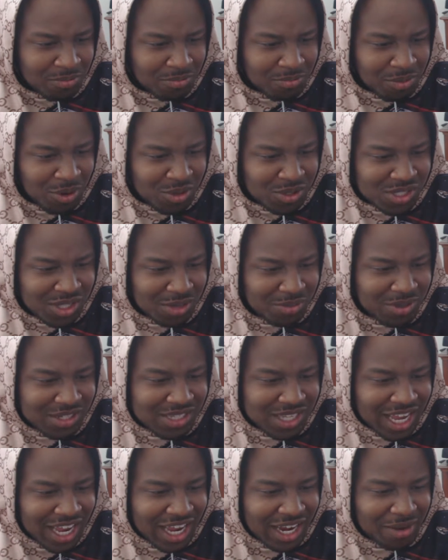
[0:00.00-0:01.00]
Bro, some of
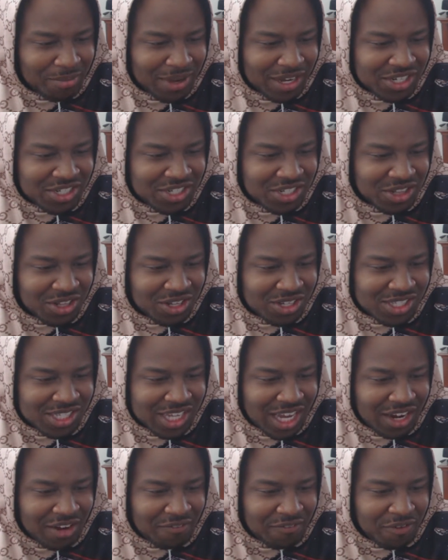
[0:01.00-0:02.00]
this animation looks
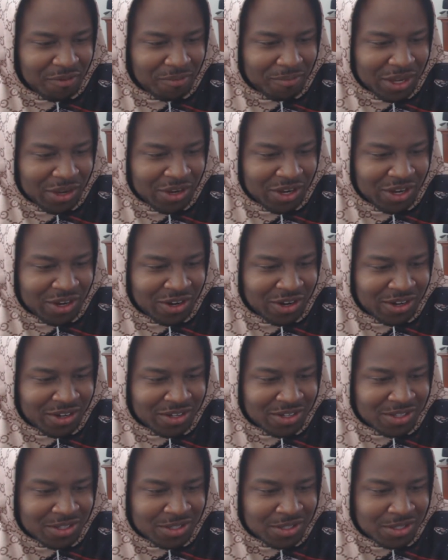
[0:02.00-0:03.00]
kind of familiar.